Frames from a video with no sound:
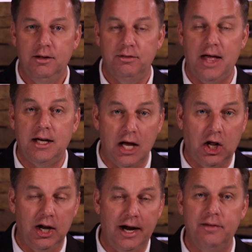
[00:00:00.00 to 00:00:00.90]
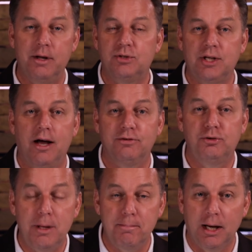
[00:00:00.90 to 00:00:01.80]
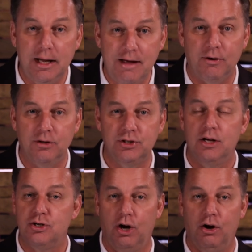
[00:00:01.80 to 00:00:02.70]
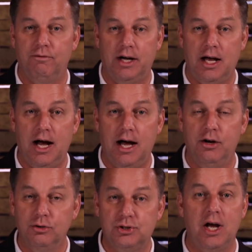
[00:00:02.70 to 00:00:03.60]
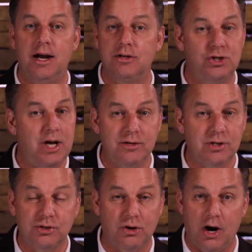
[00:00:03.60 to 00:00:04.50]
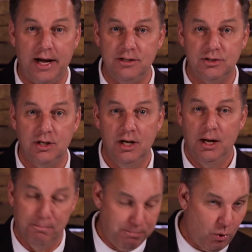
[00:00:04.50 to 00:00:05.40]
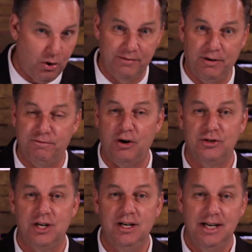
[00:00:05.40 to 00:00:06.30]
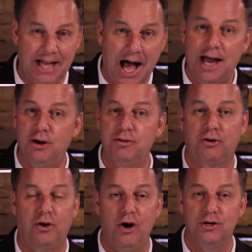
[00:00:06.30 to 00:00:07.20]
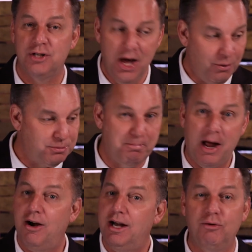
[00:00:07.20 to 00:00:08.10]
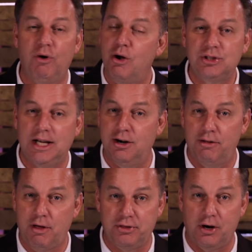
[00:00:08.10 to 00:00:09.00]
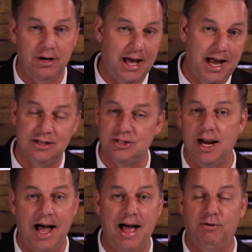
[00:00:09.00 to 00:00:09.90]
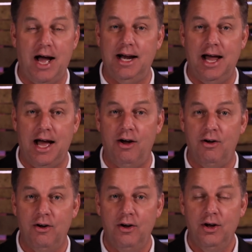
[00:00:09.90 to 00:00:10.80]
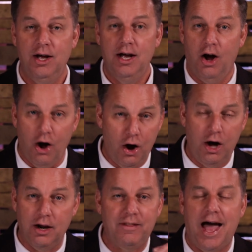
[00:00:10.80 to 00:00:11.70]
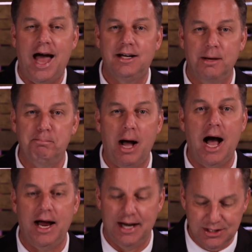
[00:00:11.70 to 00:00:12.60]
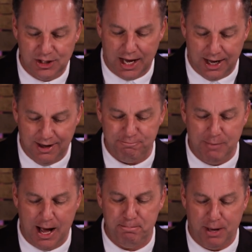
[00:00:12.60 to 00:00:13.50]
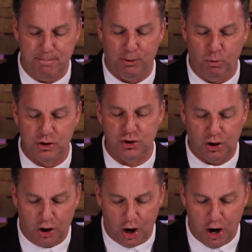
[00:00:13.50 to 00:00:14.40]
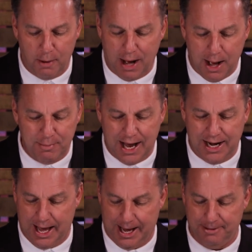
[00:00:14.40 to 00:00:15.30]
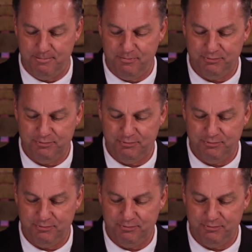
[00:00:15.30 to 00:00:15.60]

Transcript: they declare themselves to be believers in Jehovah God, whose son is Jesus Christ, born of a virgin, died on the cross, was buried and rose again on the third day and is alive right now. All of that combined, he said, if my people, which are called by my name,